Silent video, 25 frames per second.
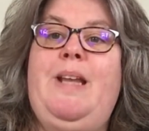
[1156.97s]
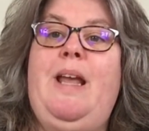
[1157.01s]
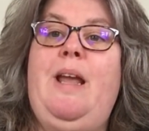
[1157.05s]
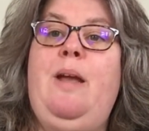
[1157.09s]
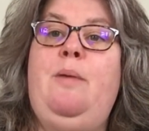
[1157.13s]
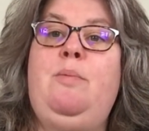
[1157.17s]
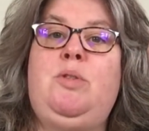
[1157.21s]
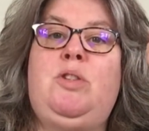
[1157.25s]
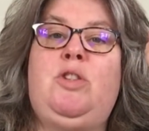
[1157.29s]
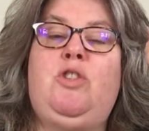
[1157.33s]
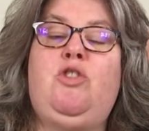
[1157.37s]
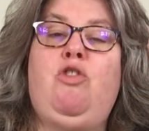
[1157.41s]

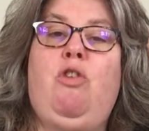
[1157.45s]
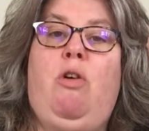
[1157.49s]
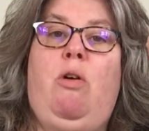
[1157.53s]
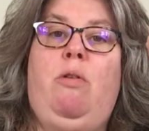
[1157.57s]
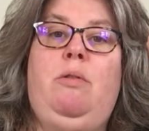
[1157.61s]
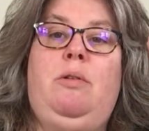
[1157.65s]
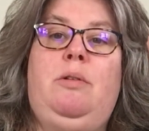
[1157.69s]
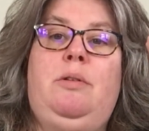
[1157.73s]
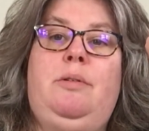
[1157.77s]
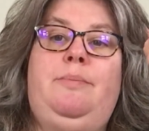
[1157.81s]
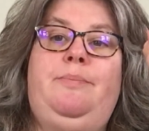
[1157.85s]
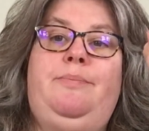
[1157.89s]
It was
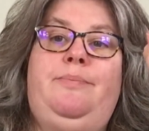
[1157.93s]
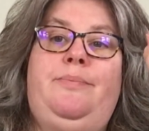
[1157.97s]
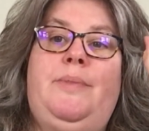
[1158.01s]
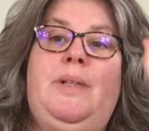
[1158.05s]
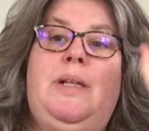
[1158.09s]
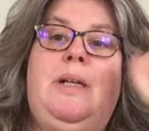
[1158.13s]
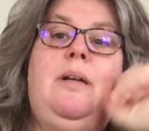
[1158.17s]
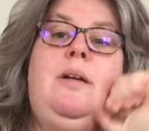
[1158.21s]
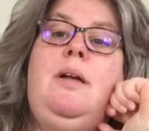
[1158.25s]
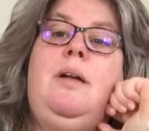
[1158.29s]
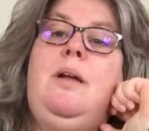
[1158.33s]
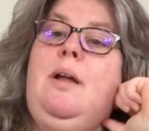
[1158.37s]
strong,
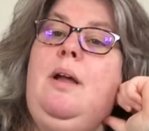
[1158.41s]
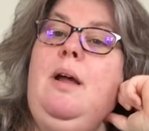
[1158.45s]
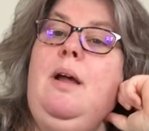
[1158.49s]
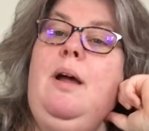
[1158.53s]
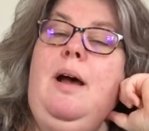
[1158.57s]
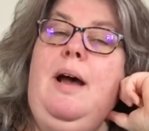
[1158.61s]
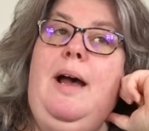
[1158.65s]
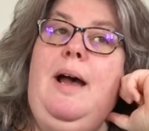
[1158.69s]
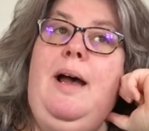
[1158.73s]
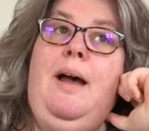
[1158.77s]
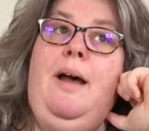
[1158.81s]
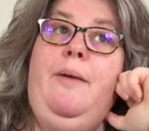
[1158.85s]

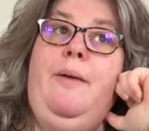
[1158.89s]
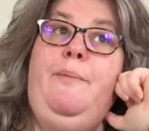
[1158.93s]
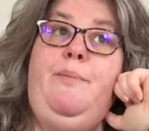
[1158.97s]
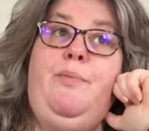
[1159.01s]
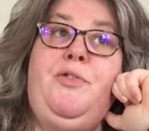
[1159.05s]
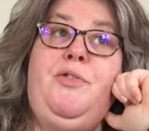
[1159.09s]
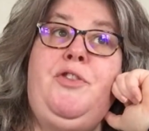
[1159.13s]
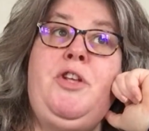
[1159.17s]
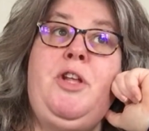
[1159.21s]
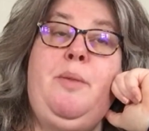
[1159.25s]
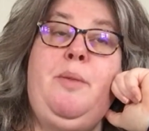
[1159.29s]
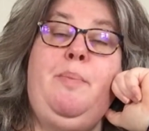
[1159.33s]

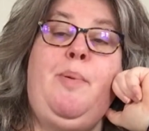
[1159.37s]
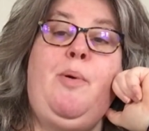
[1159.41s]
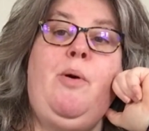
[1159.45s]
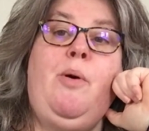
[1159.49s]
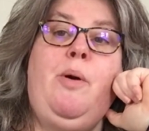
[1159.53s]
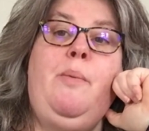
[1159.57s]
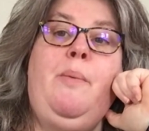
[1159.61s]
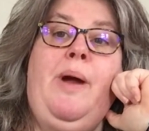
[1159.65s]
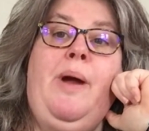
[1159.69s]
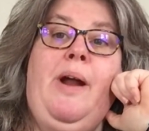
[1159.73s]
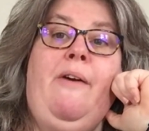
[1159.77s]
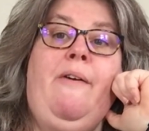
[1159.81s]
to the
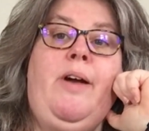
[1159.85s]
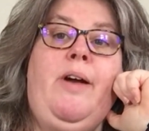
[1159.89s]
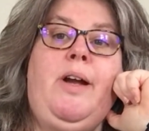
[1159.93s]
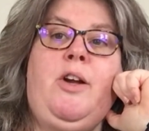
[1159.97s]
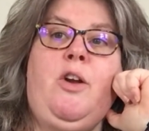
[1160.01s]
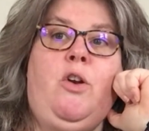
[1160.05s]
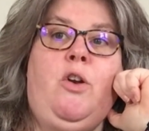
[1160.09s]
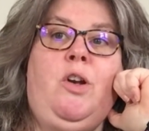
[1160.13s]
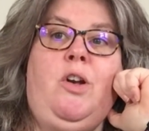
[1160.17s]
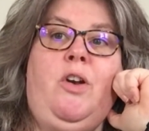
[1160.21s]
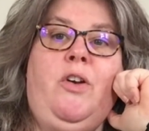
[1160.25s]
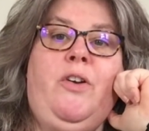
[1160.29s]
point where I
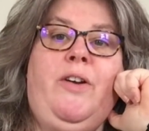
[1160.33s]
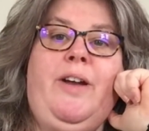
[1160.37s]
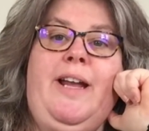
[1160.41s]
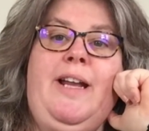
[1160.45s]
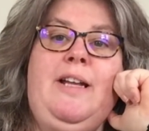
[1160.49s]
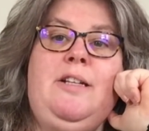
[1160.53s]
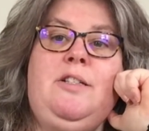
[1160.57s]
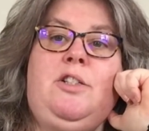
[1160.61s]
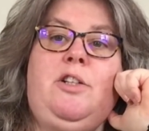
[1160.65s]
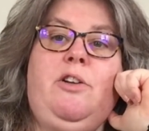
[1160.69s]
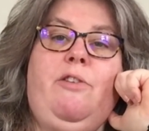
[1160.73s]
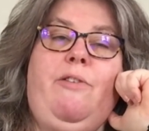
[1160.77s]
couldn't look at
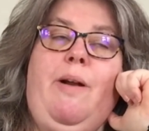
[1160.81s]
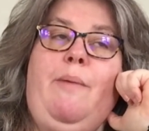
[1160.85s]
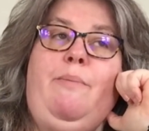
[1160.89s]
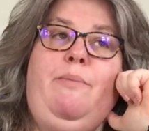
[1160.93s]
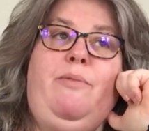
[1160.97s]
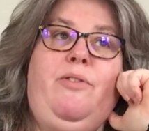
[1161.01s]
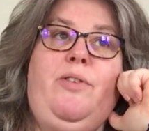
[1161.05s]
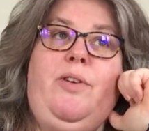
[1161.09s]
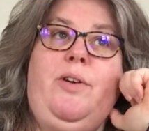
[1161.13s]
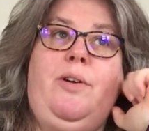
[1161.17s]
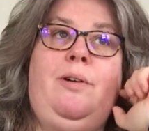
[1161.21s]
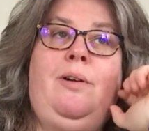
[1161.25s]

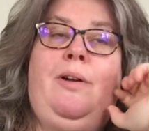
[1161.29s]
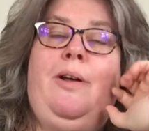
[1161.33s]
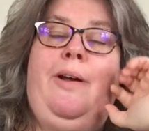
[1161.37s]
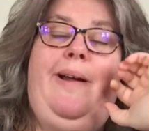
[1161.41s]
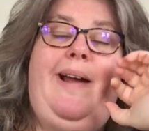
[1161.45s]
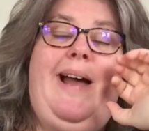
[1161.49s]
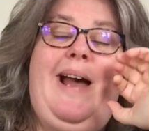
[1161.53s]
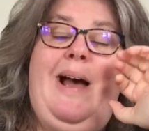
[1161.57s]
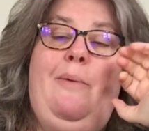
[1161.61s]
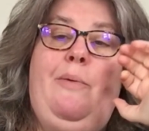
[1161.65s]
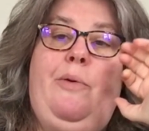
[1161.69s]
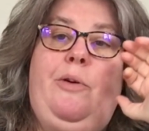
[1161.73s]
Instagram for like
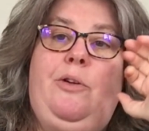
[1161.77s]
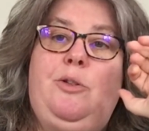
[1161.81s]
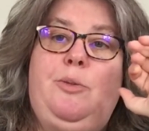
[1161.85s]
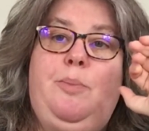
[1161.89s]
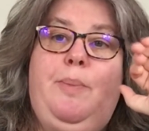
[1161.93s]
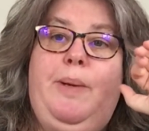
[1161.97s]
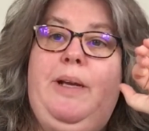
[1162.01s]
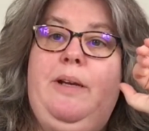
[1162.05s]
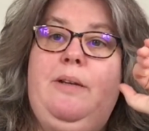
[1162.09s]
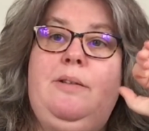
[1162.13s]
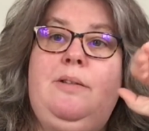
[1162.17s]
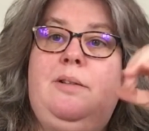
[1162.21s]
hours
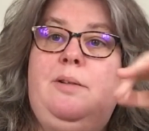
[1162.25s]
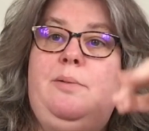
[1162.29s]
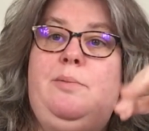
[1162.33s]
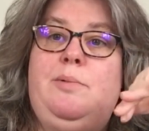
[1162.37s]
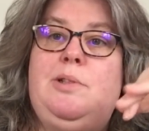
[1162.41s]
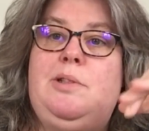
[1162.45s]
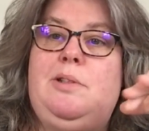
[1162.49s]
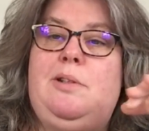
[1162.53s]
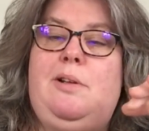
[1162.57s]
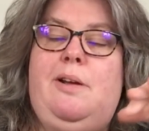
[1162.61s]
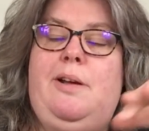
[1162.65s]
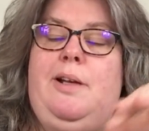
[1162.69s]
because it
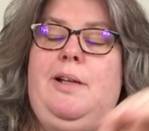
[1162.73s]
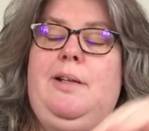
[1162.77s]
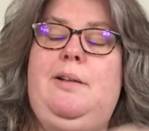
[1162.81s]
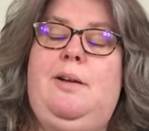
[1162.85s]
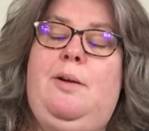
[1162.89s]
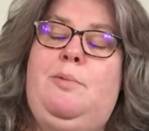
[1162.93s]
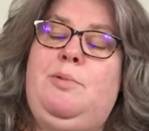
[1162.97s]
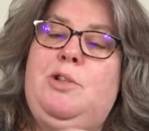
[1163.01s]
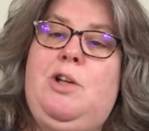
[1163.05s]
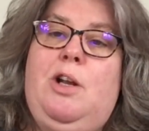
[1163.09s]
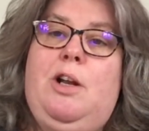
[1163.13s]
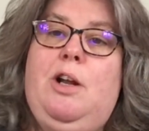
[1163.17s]
was like
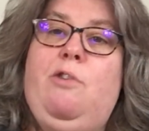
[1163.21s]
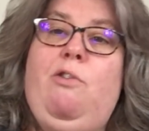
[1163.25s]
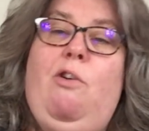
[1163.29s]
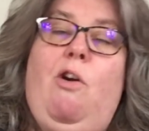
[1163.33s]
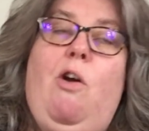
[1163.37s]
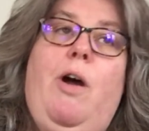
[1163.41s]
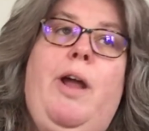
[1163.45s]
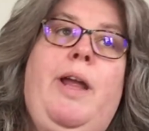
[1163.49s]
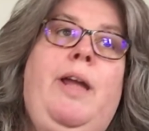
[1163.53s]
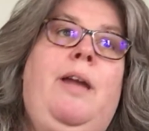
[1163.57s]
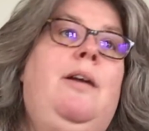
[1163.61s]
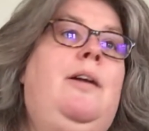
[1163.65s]
I was going to
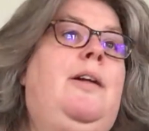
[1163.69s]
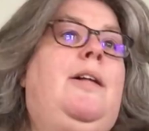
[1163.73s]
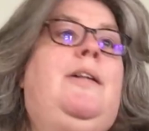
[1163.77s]
cry.